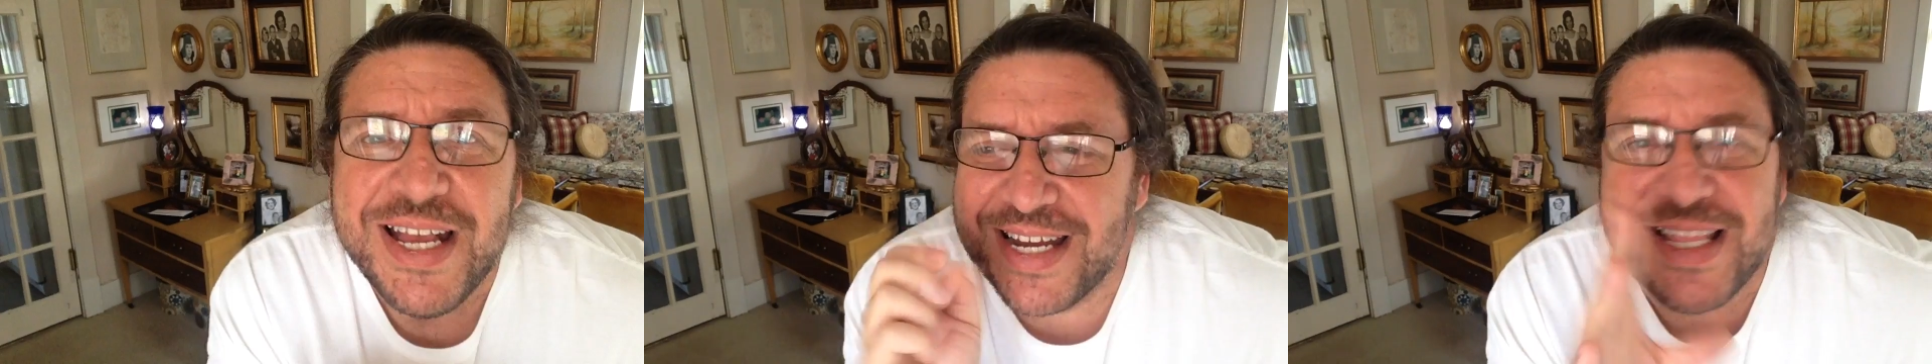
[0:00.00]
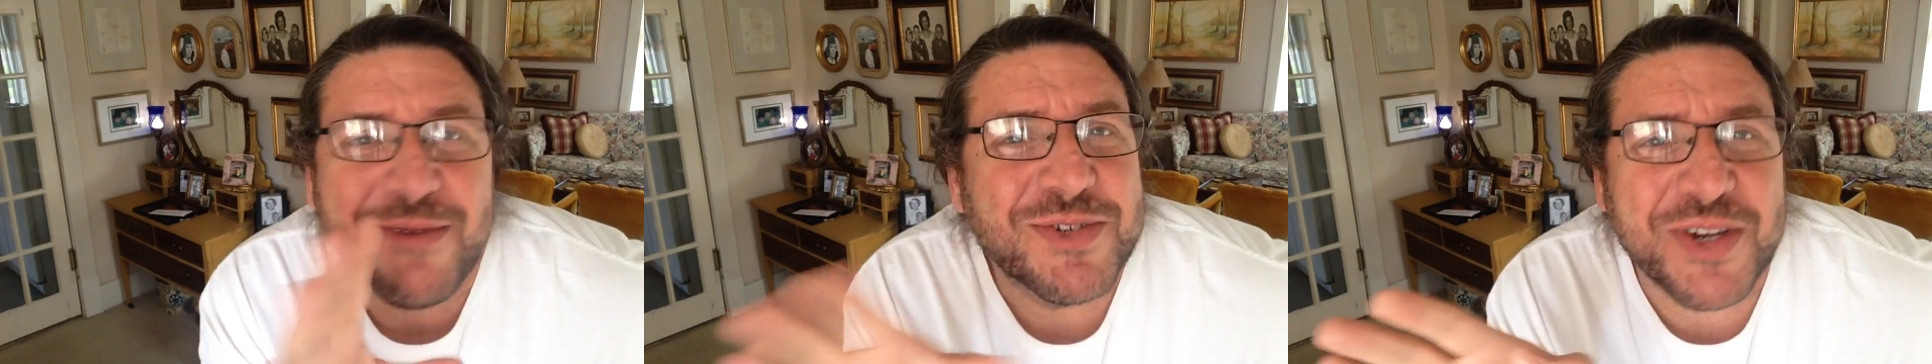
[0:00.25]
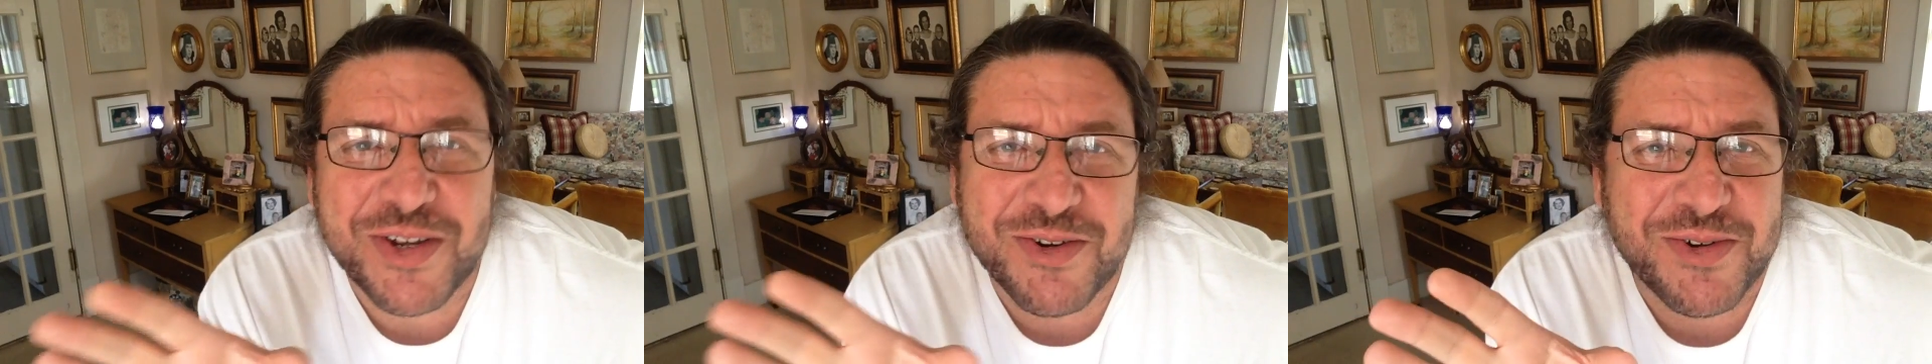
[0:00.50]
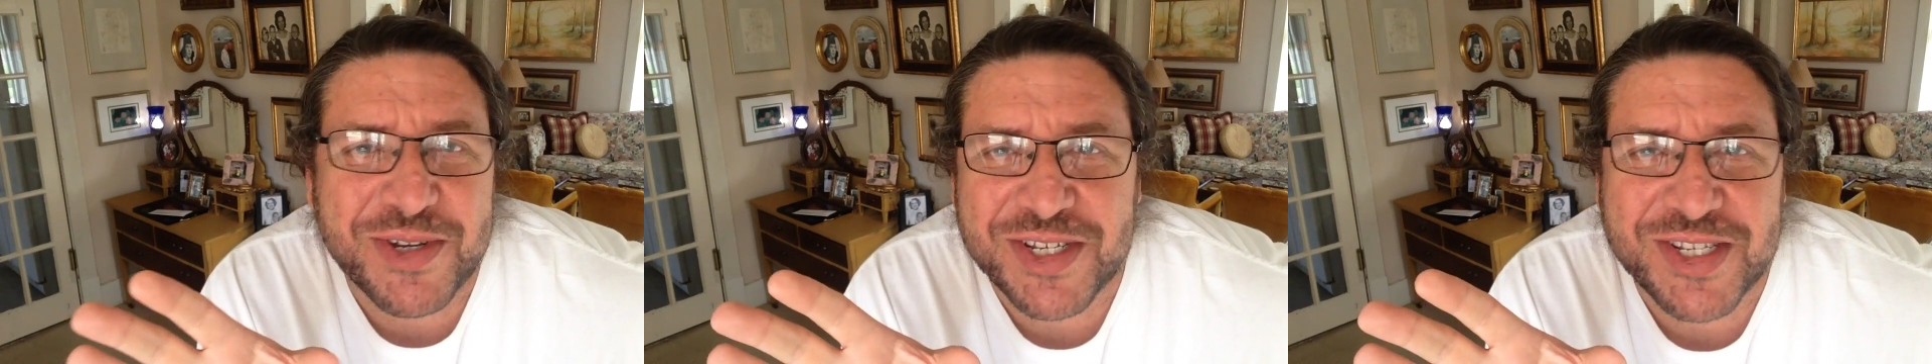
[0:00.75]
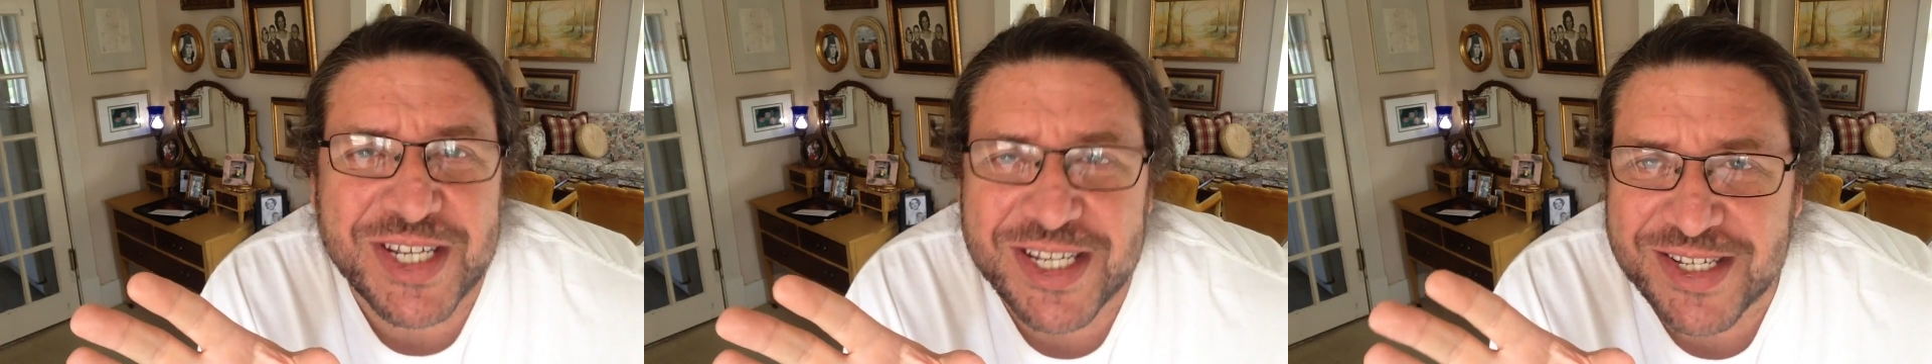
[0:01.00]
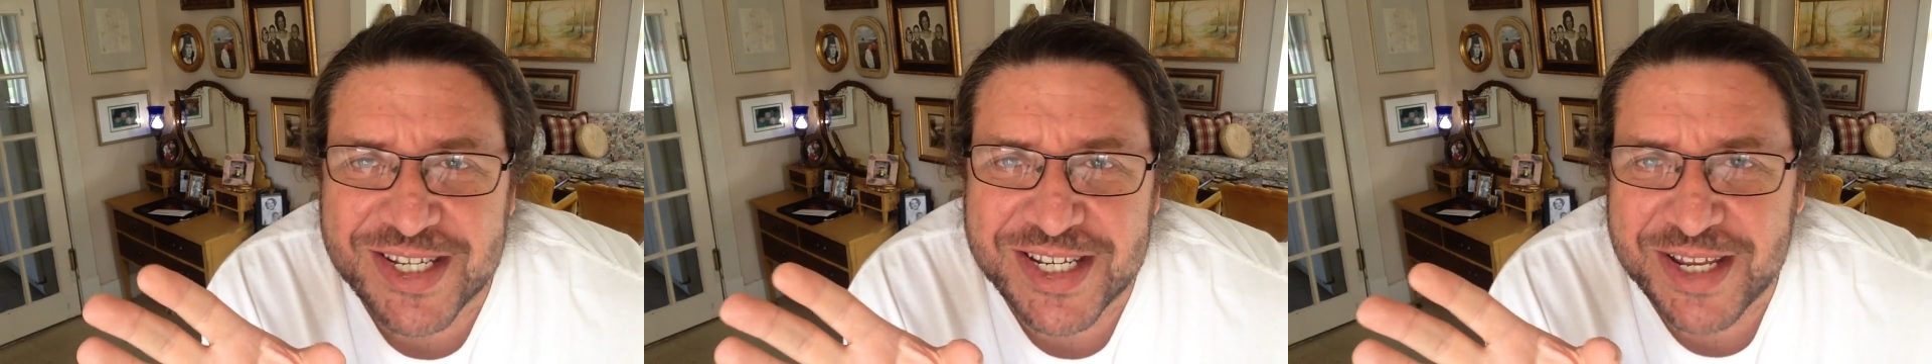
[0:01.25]
and that was all you're doing is singing
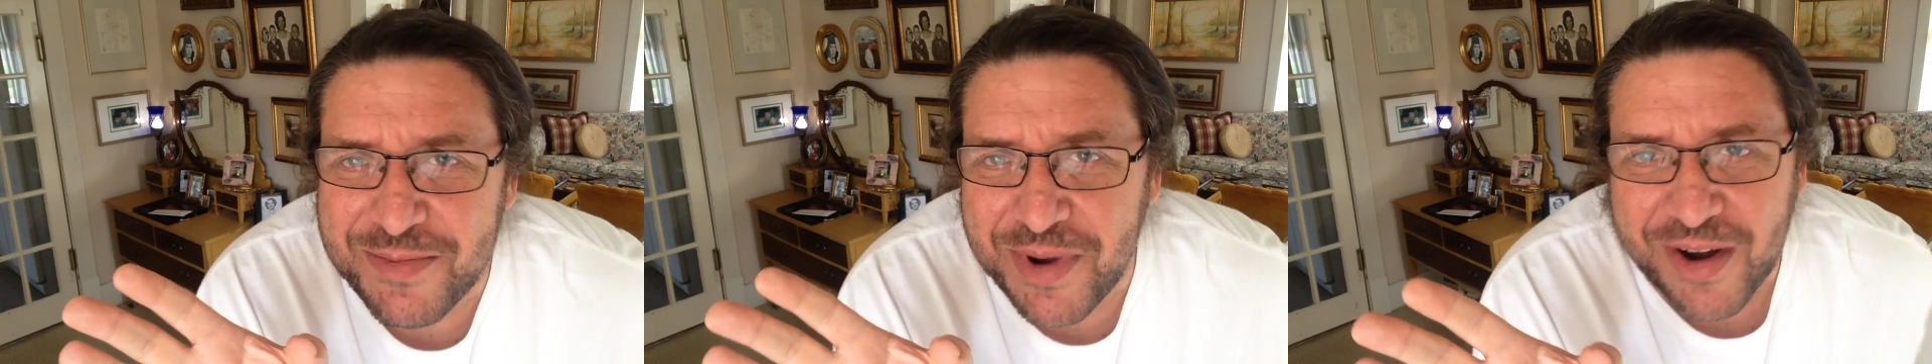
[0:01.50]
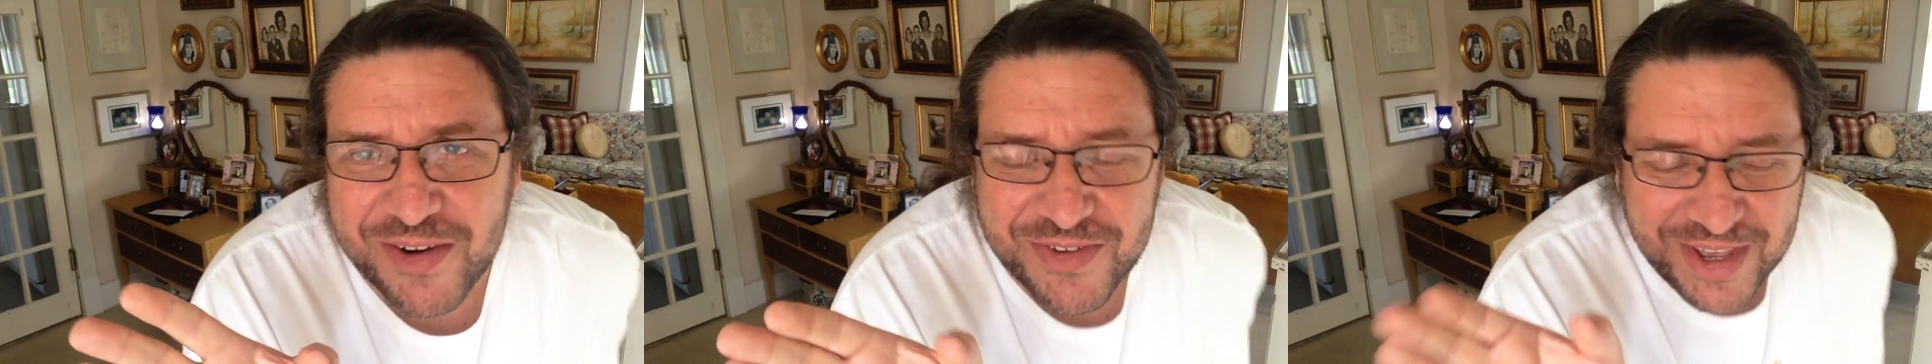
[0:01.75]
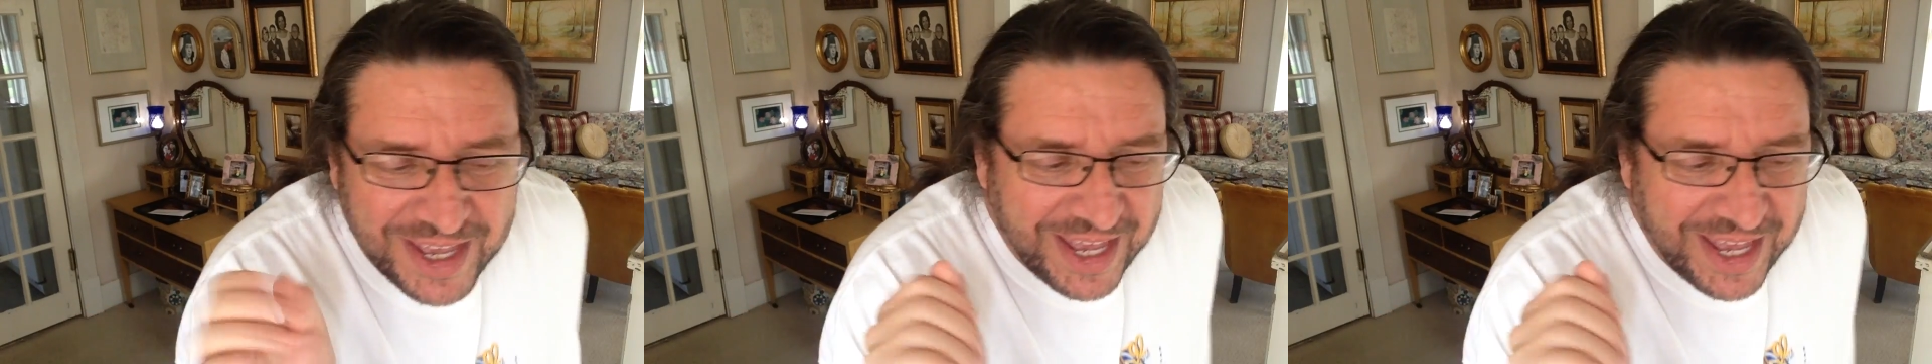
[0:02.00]
16 bars.